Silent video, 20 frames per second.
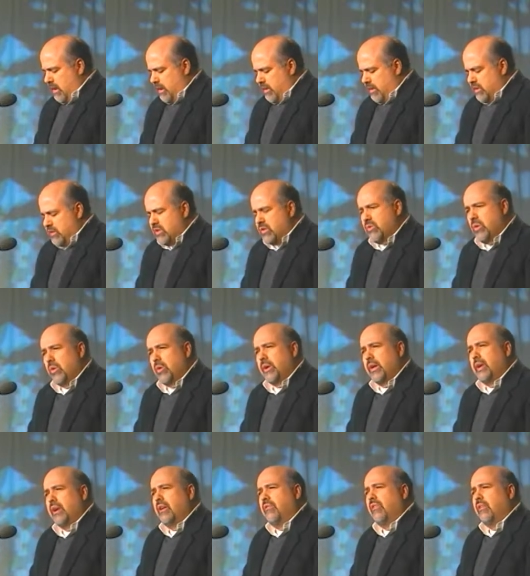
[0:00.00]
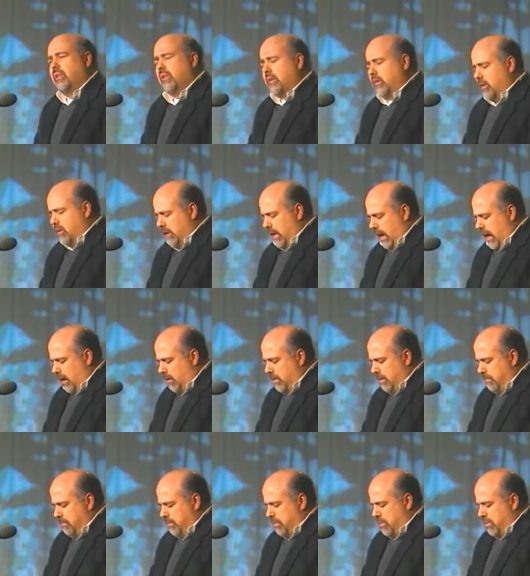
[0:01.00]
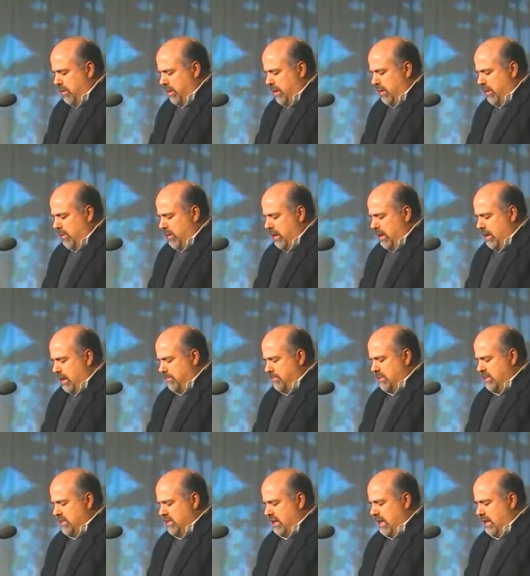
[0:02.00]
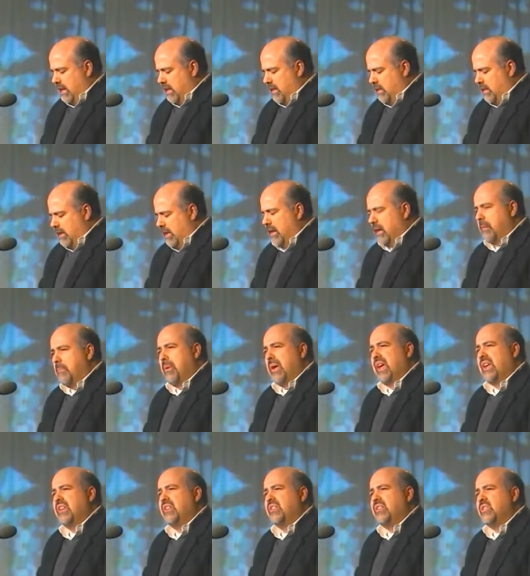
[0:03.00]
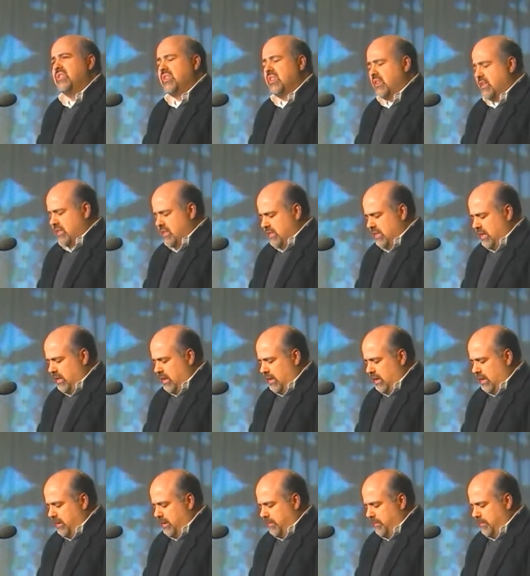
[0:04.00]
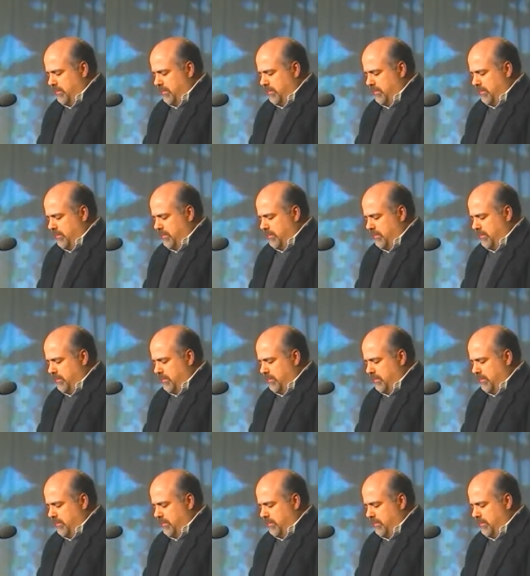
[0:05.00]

The story of a little Carib boy mistakenly abandoned to the sea.